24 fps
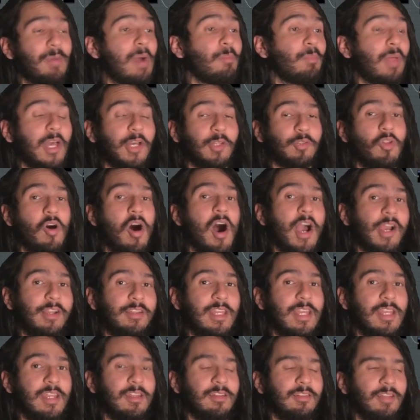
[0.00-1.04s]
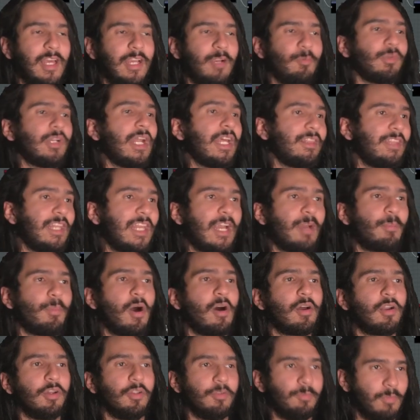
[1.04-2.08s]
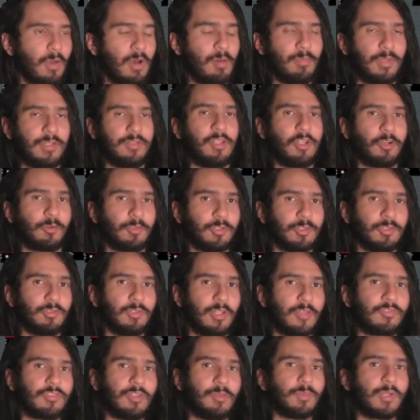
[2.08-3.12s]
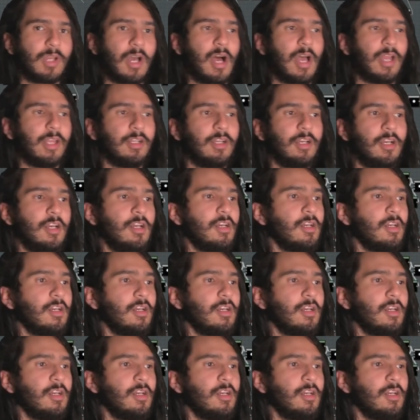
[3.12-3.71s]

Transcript: I'm like locked in. Like when I think about a material of some kind,